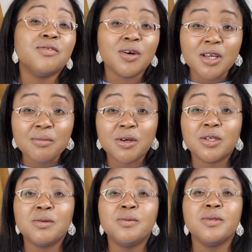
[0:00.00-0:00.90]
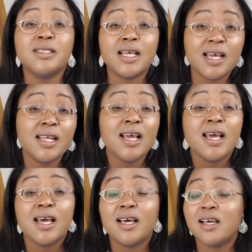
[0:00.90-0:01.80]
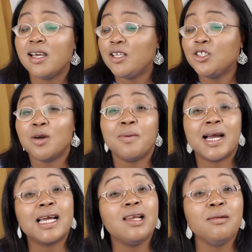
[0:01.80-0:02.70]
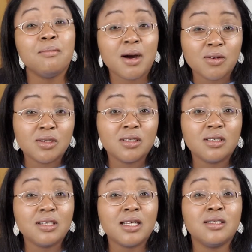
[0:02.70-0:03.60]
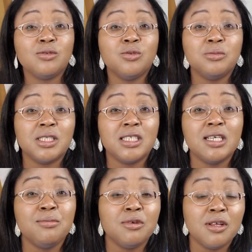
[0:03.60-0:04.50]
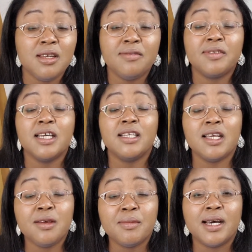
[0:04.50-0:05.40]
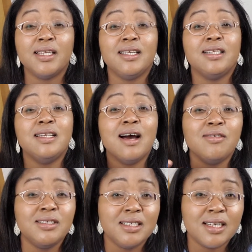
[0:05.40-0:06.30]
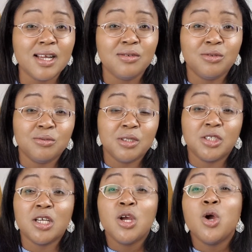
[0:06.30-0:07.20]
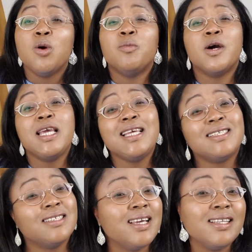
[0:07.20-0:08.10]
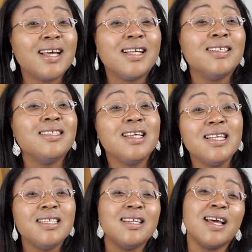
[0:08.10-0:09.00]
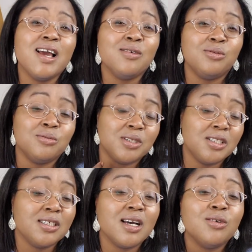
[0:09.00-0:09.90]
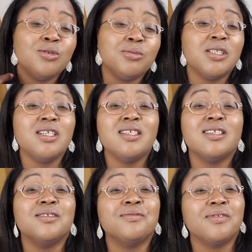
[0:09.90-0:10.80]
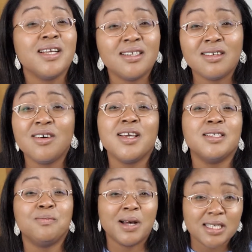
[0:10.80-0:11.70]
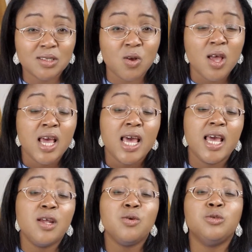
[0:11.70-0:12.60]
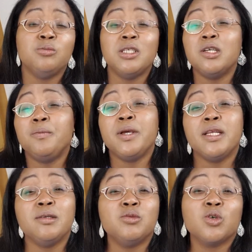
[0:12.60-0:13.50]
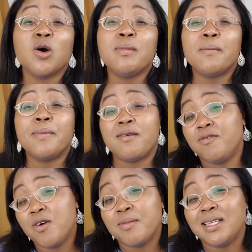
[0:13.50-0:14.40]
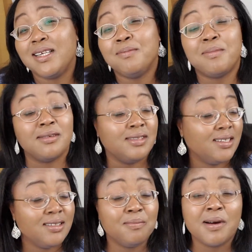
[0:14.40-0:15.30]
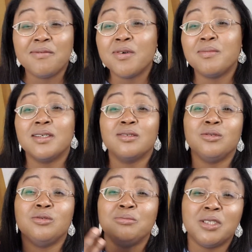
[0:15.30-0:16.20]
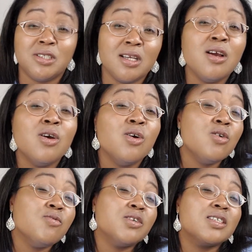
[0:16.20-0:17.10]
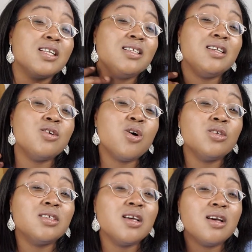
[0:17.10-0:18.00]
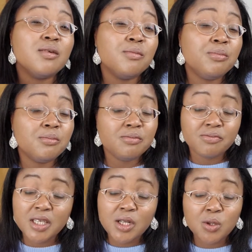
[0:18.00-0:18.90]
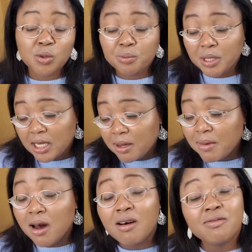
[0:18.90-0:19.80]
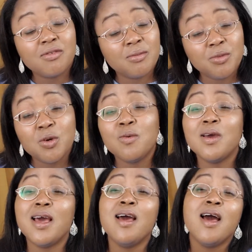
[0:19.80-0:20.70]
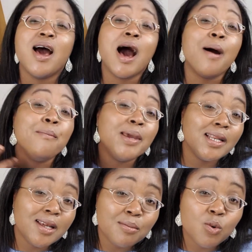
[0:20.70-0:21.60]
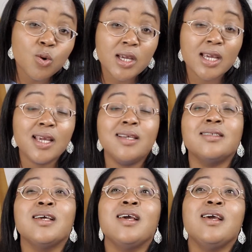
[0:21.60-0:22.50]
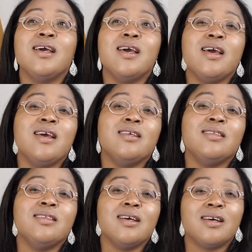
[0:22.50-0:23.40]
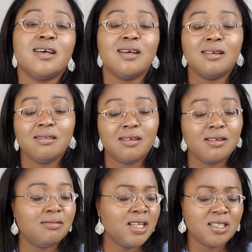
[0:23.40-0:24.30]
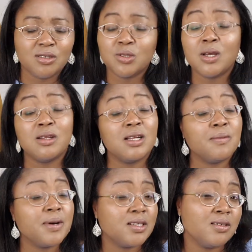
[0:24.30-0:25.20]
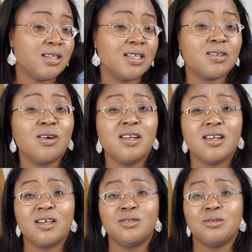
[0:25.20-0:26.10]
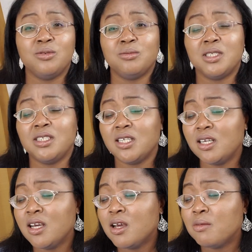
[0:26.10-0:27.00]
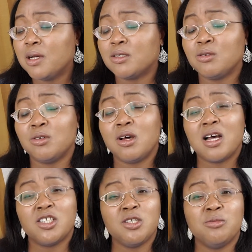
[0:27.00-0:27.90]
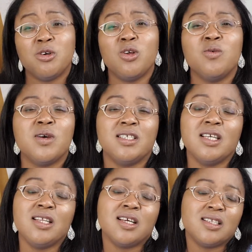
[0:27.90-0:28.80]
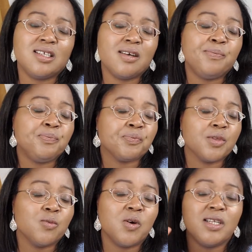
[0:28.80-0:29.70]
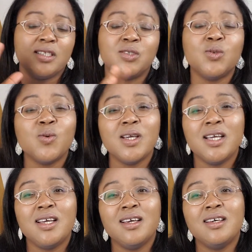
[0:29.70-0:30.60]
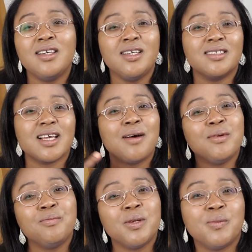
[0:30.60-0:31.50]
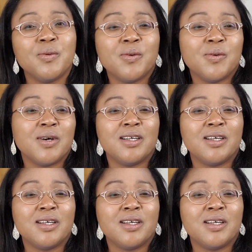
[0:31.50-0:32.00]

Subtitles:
for him, because people said he chop and clean mouth that Odumeje lifted him, and he now denied Odumeje. But he is saying that he didn't deny Odumeje, that Odumeje is his friend, not his pastor, and Odumeje paid him to come and perform, and he did the performance. Odumeje obviously did not you know, pick him out from nowhere and made him who he is. And there's also another pastor that is calling out Odumeje. Pastor Ashim Olowo is saying that what he's doing, he's scamming people